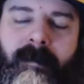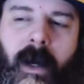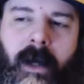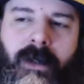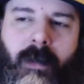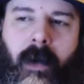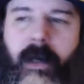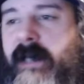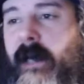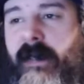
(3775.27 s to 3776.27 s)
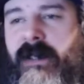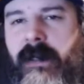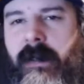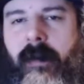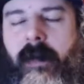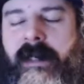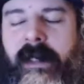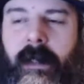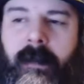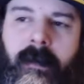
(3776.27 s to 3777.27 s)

March. We're already done this year. We already did it.